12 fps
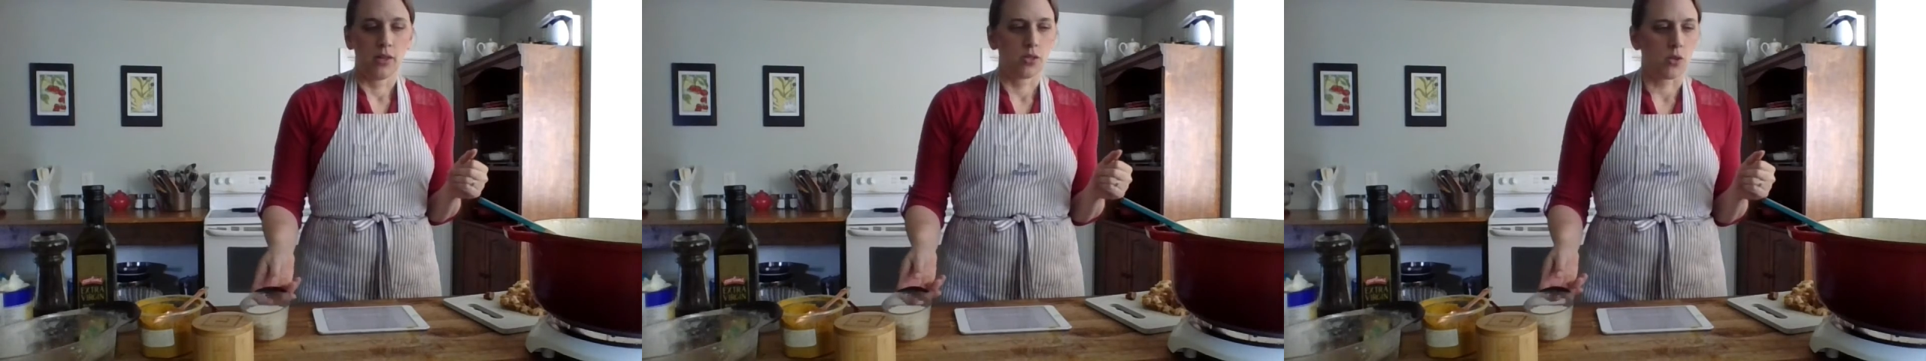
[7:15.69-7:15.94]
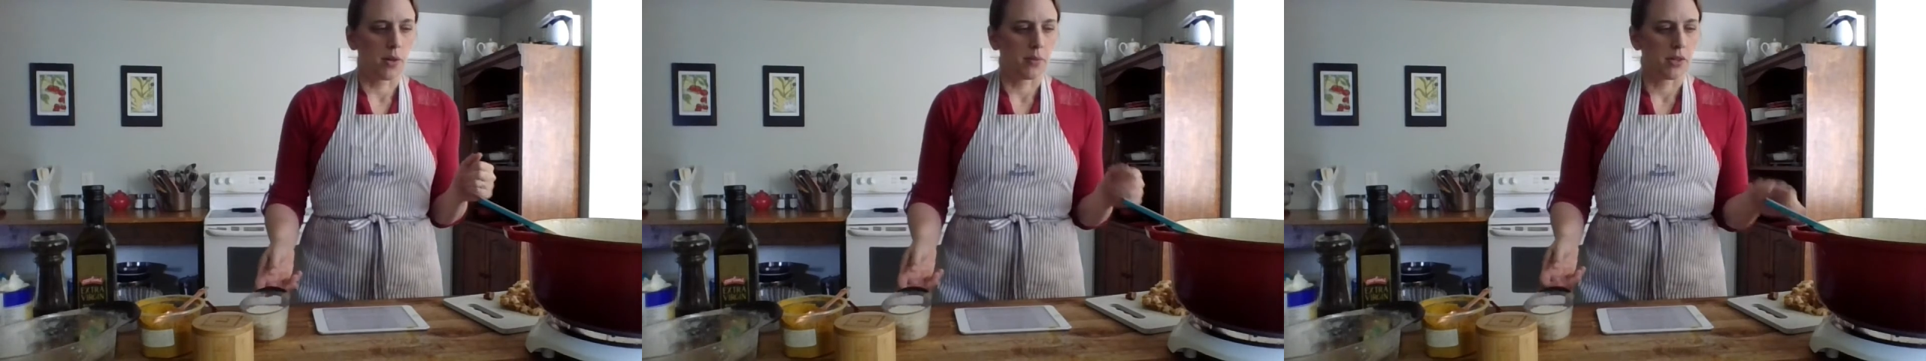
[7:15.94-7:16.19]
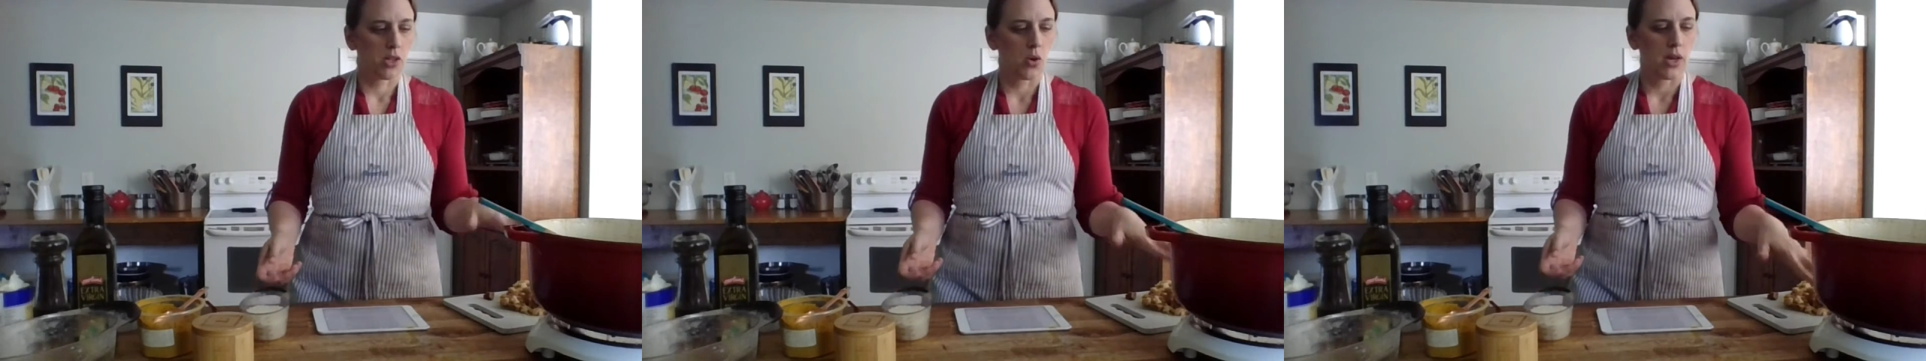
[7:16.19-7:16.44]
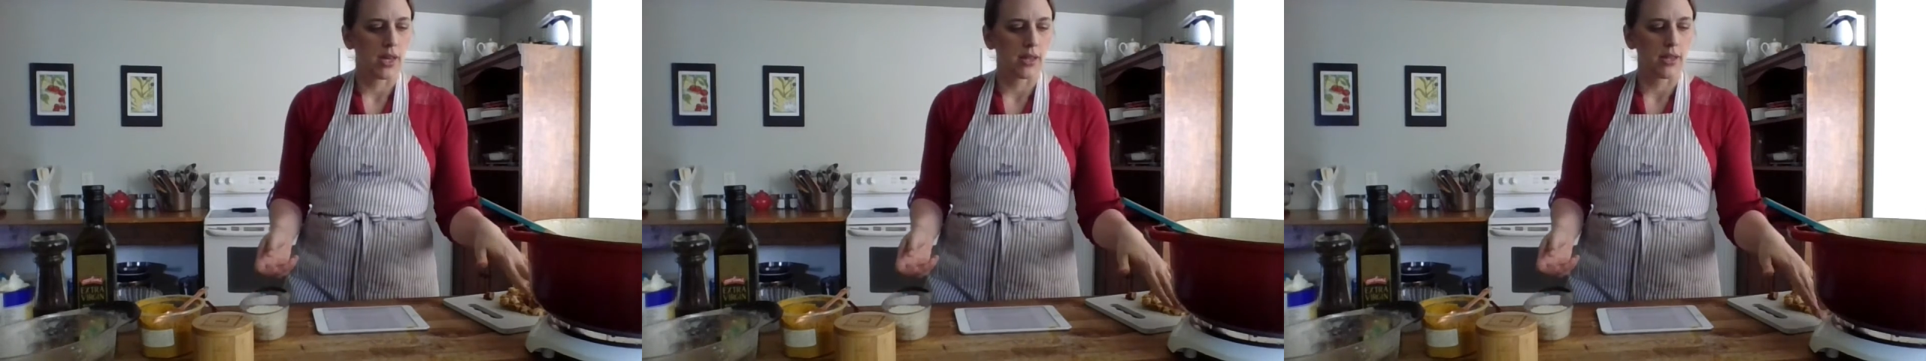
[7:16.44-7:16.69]
So I'm going to go
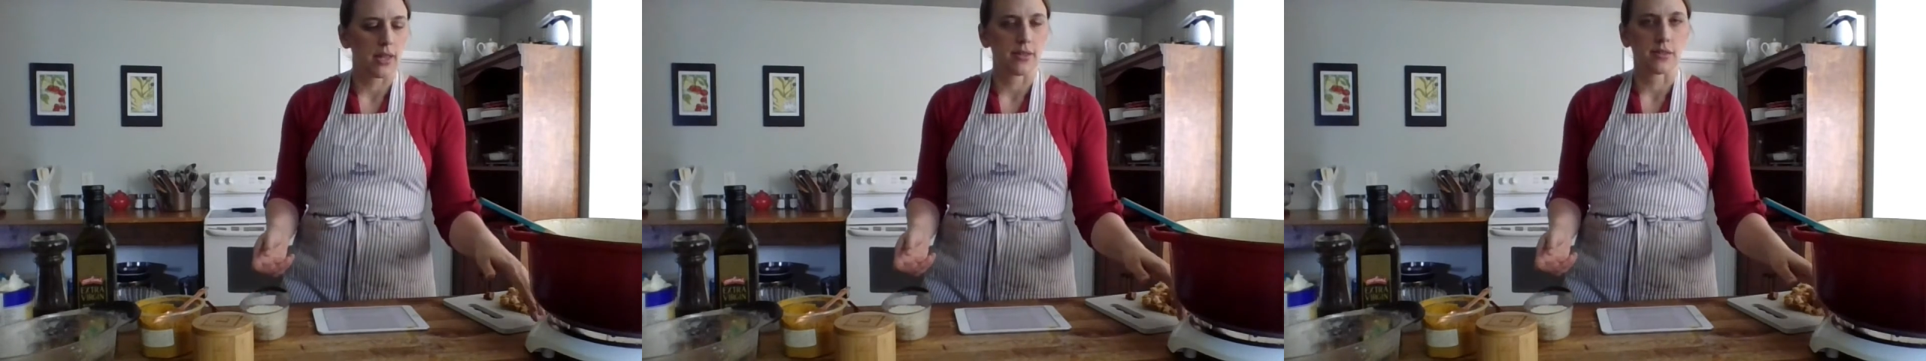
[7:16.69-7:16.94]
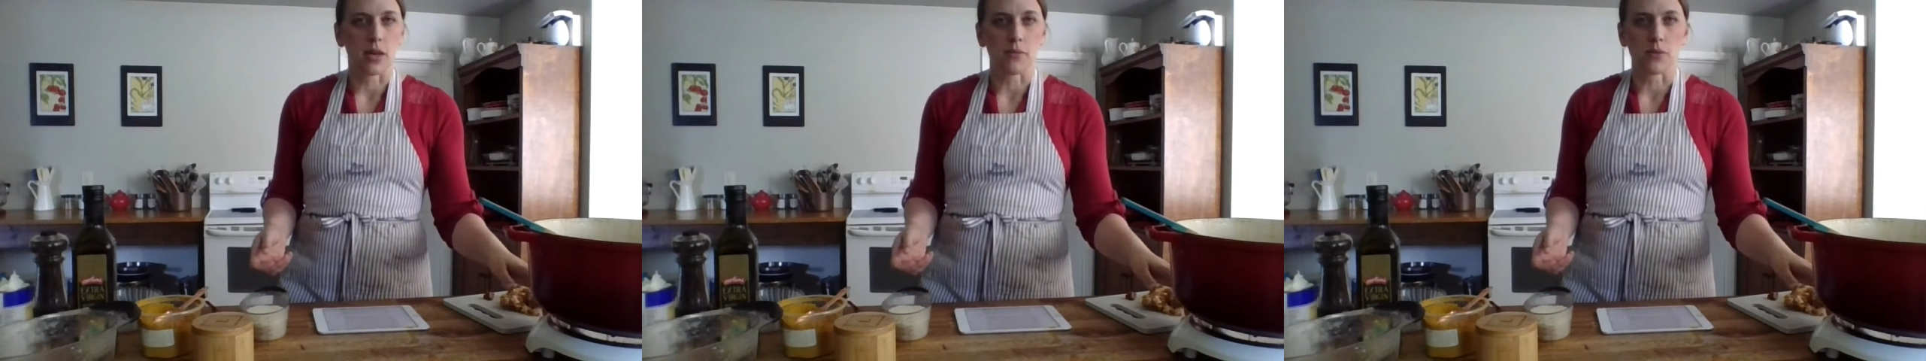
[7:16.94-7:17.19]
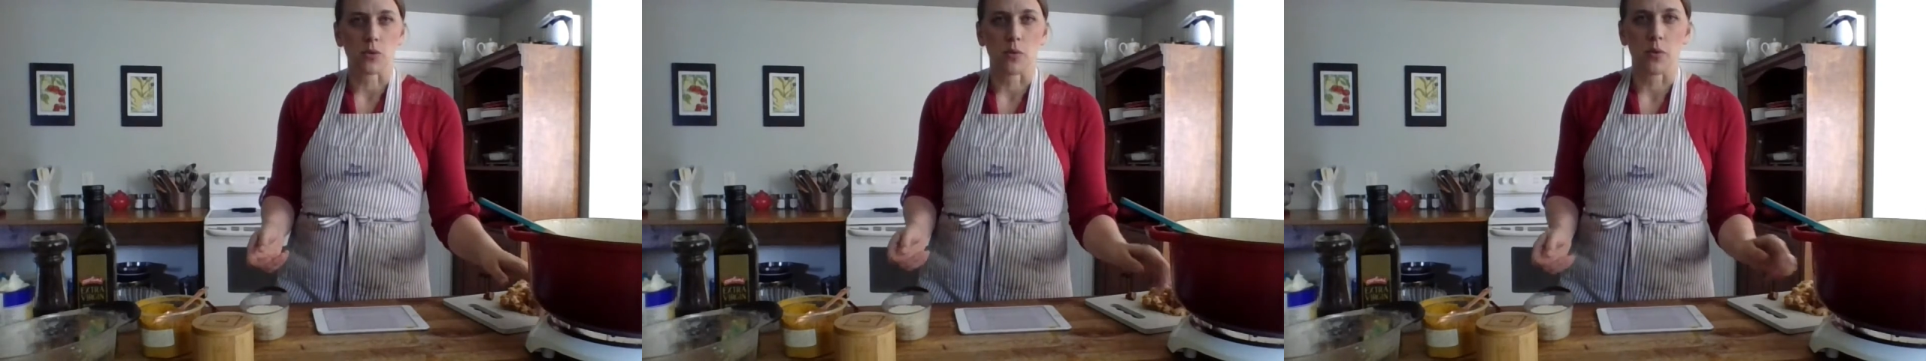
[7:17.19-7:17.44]
ahead and let this come to a